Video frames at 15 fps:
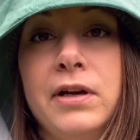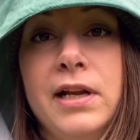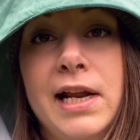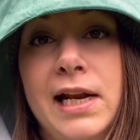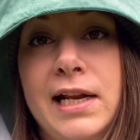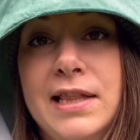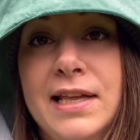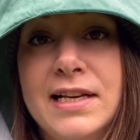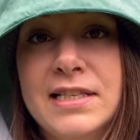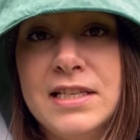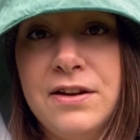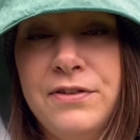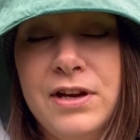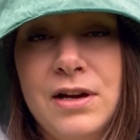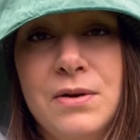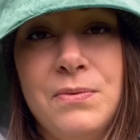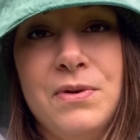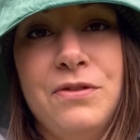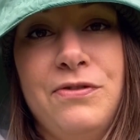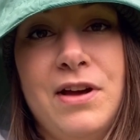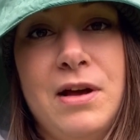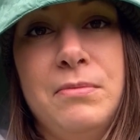Canadian Thanksgiving with
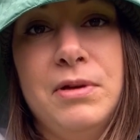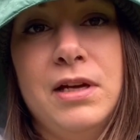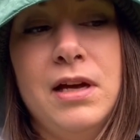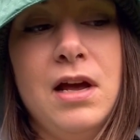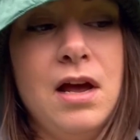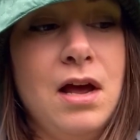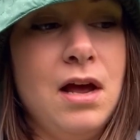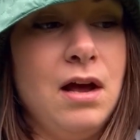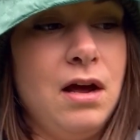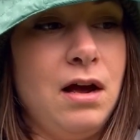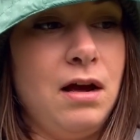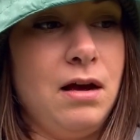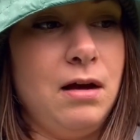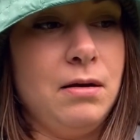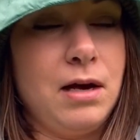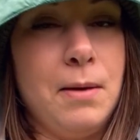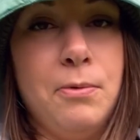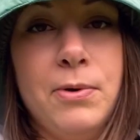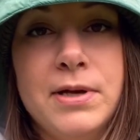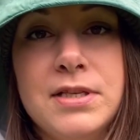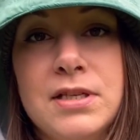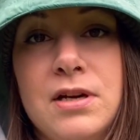family a couple
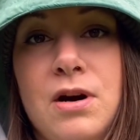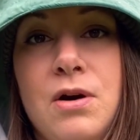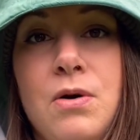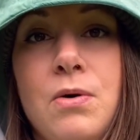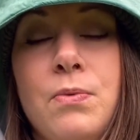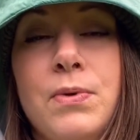weeks ago.